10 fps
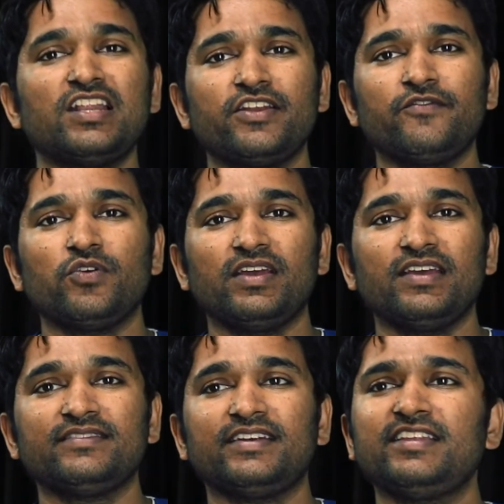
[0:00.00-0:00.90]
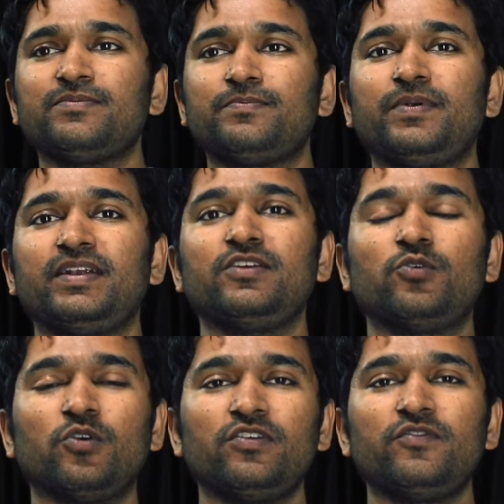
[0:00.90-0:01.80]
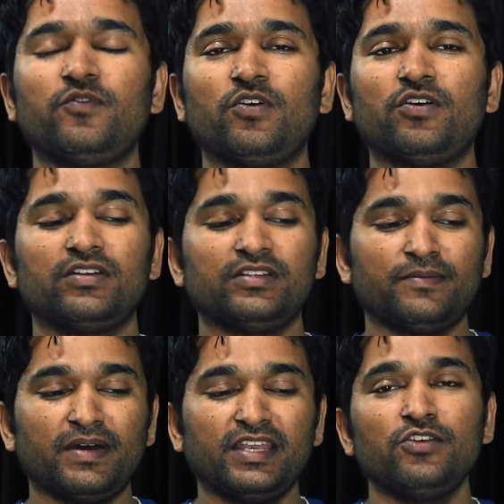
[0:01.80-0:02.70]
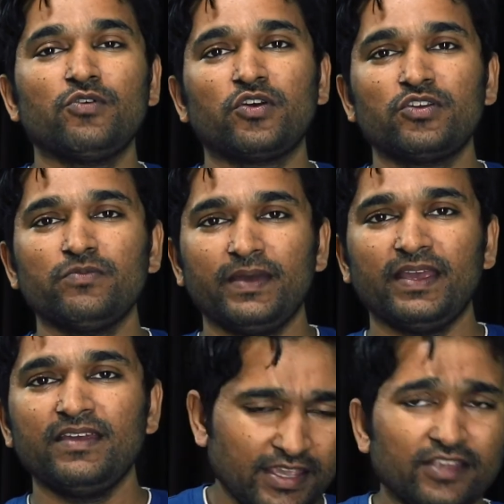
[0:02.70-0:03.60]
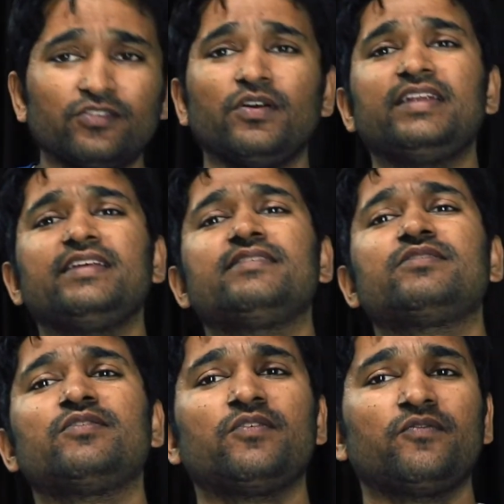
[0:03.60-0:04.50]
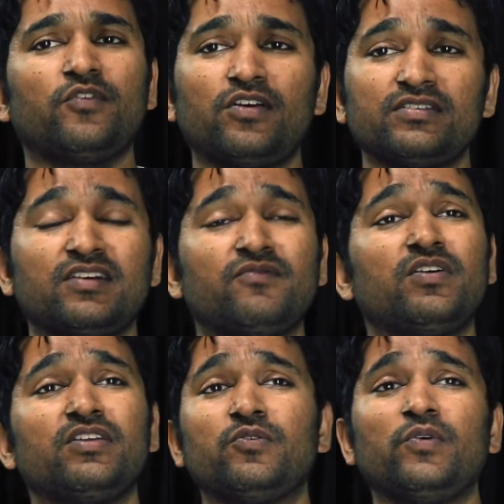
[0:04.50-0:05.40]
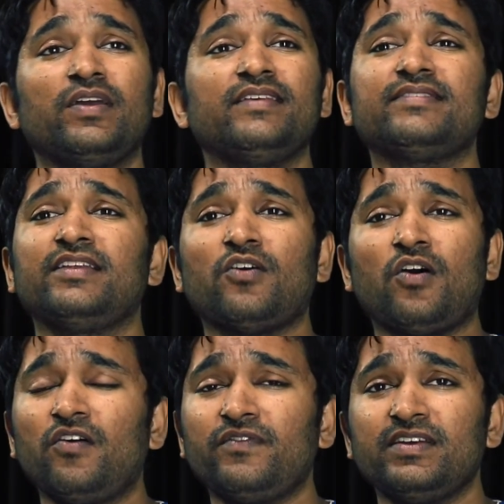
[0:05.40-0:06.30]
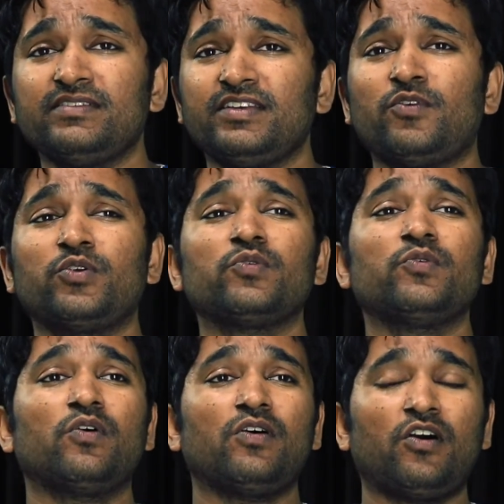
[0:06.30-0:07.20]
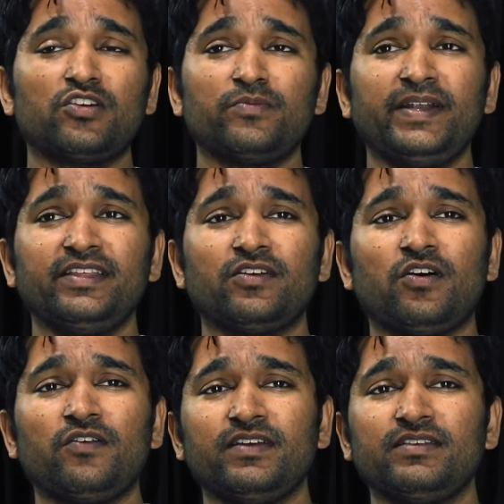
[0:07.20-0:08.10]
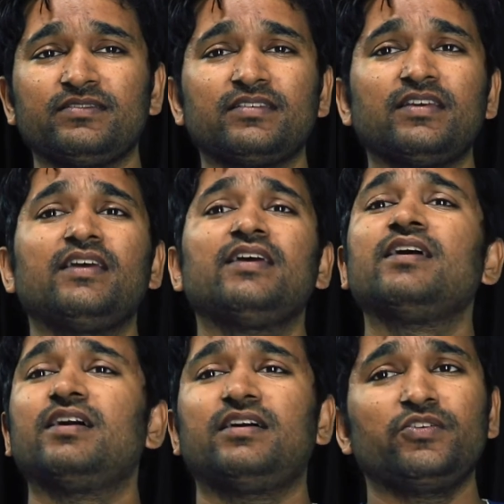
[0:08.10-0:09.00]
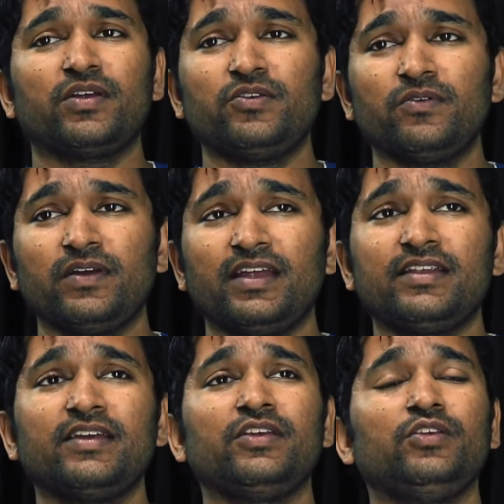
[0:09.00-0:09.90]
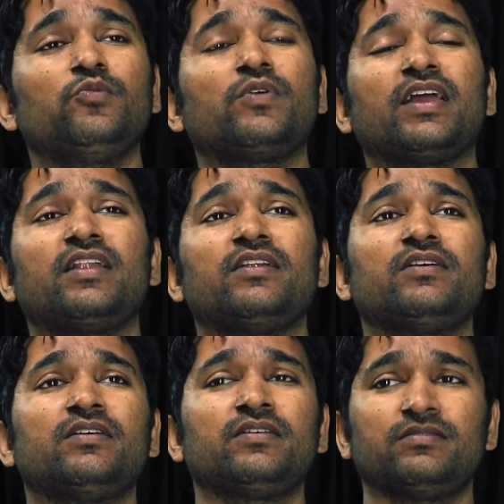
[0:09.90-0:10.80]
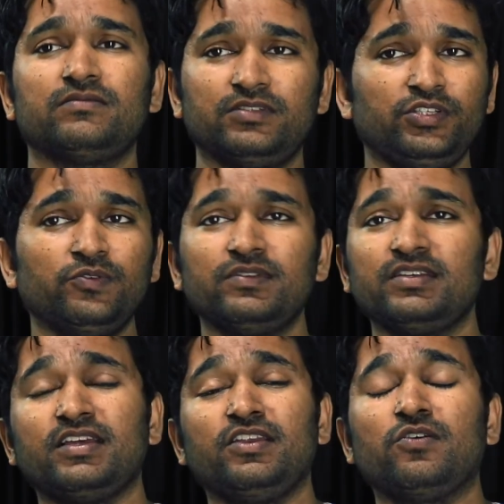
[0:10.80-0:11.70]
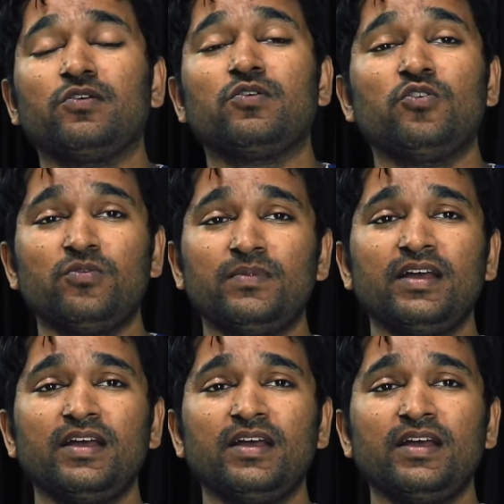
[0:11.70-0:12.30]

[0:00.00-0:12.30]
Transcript: review is, it is pretty good for the money you are going to pay. So it is for someone who is in office, they want to automate their office. You can do it. You can use it in your home.